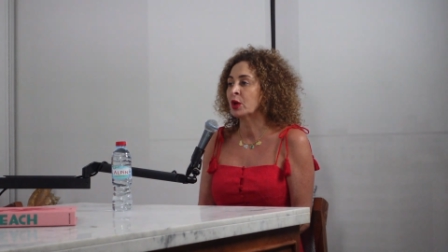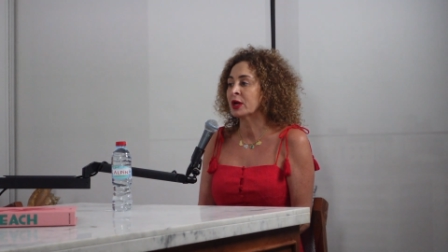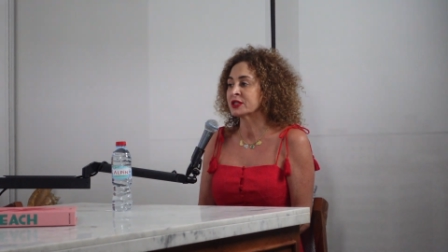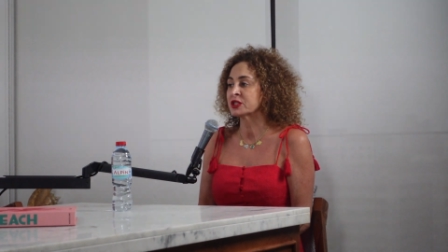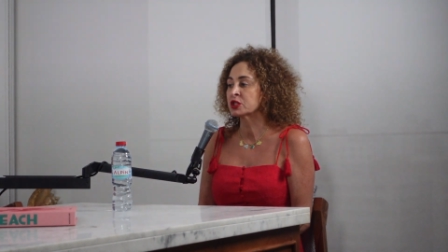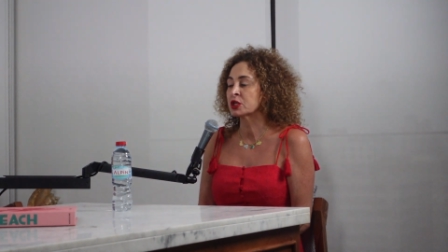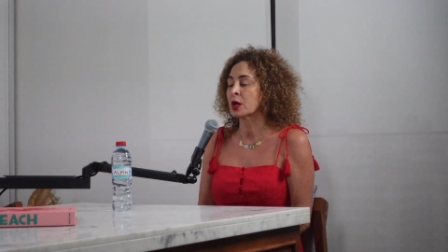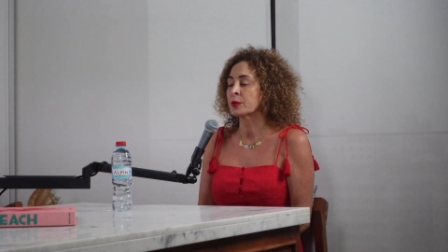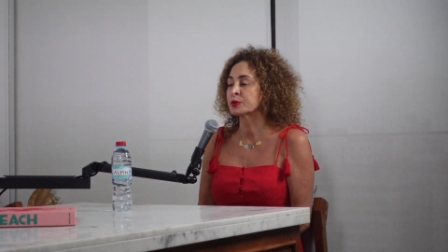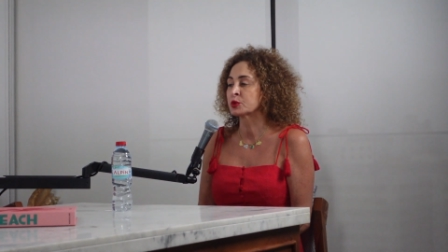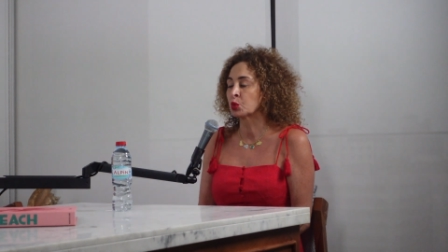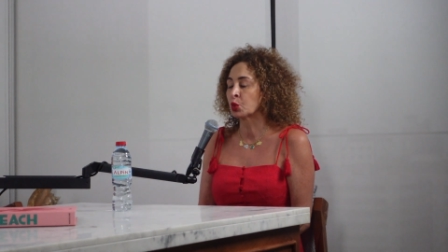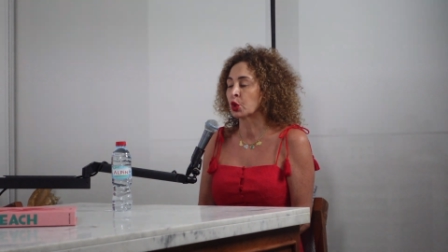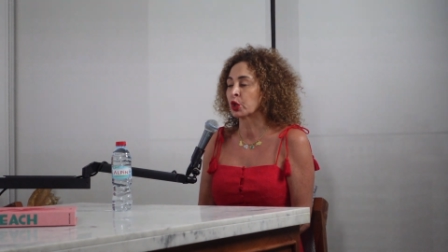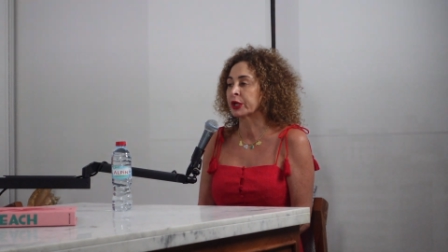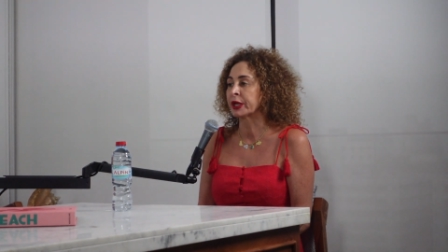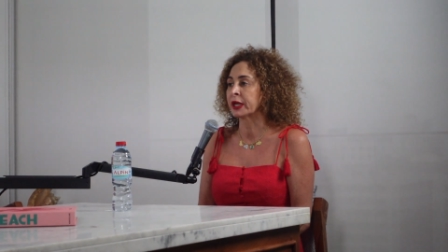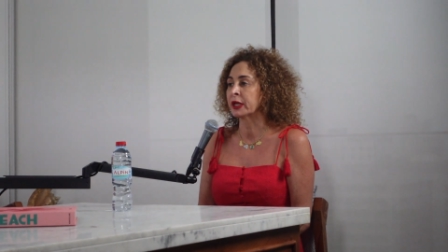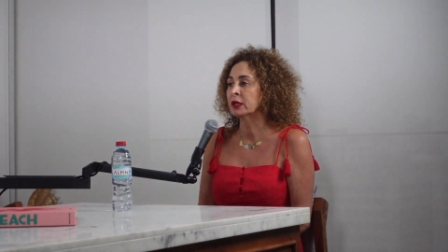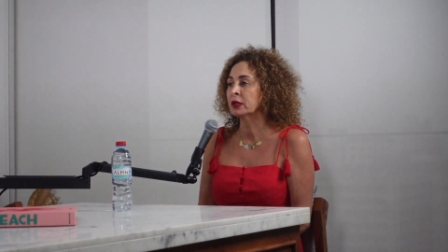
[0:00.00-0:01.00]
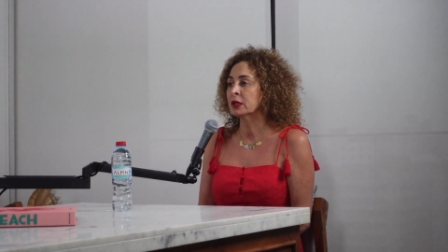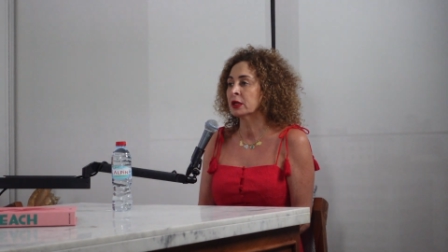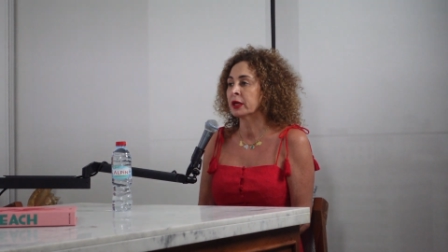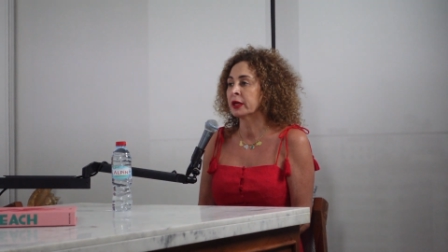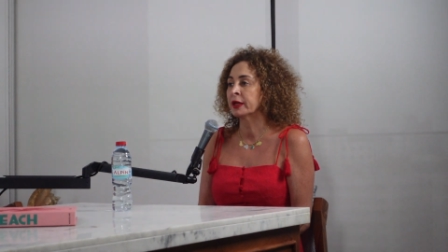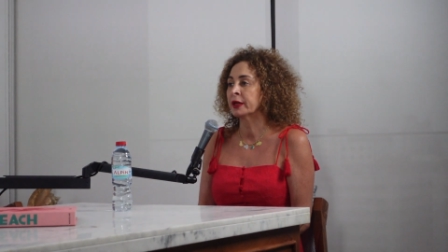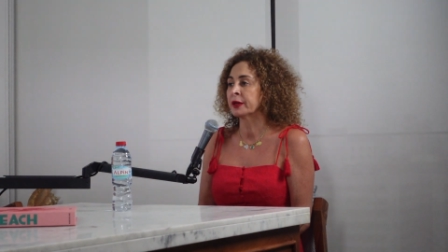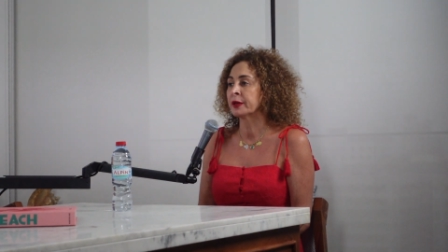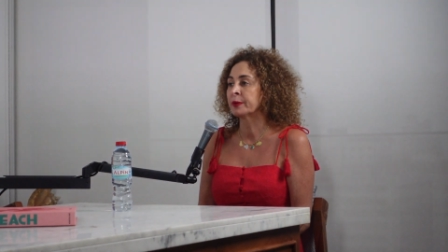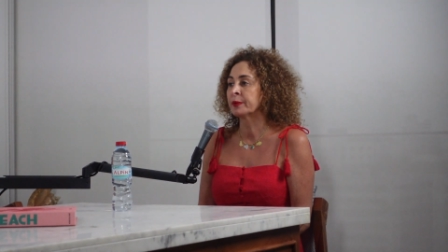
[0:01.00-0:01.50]
I stopped working
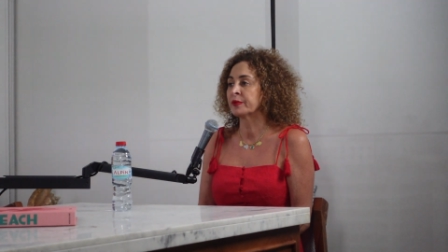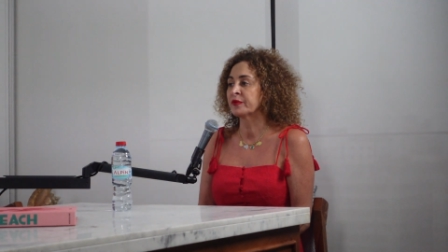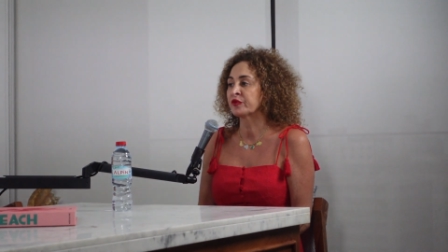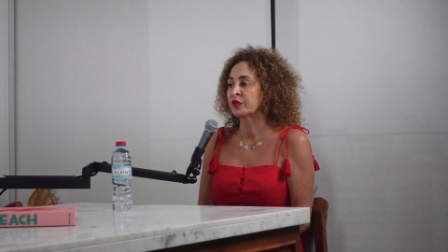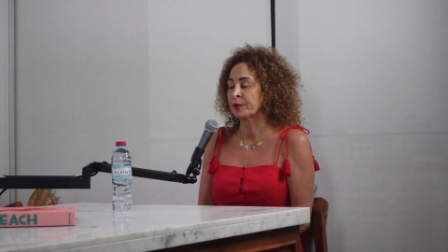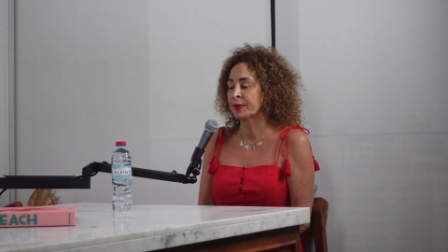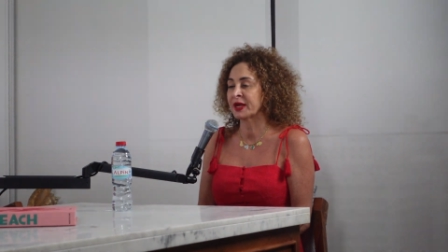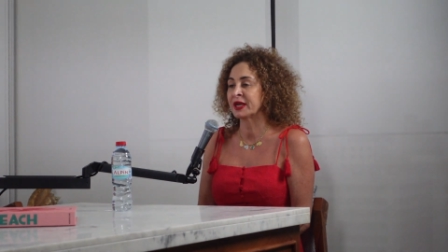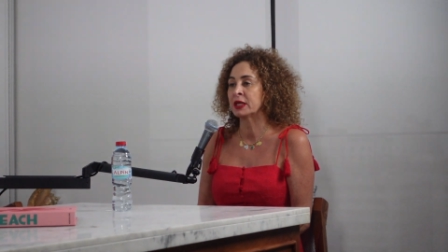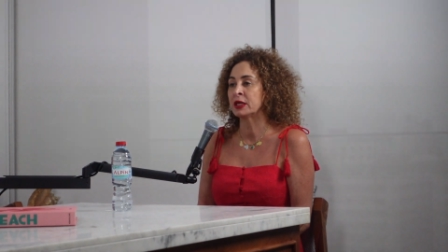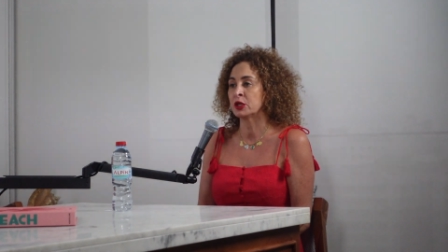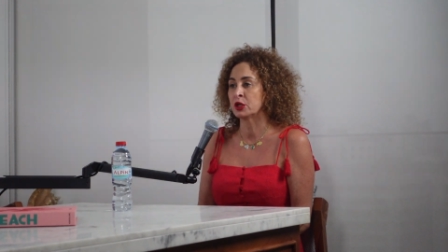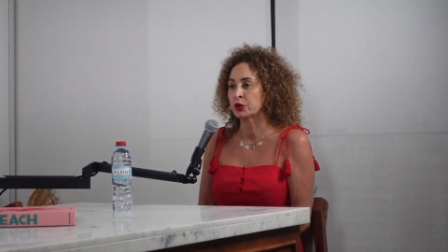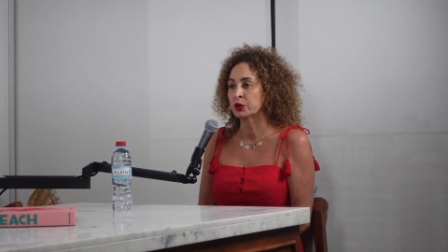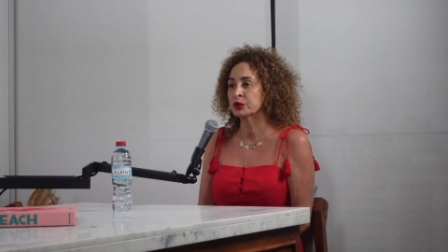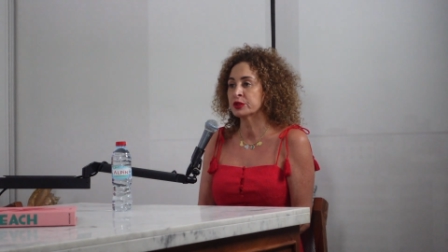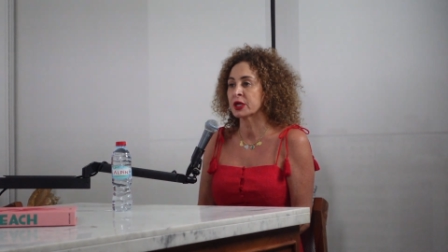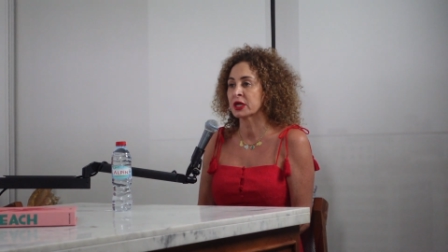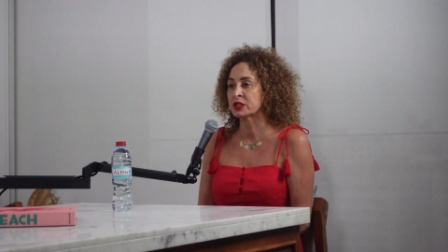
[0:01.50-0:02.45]
um, for many years.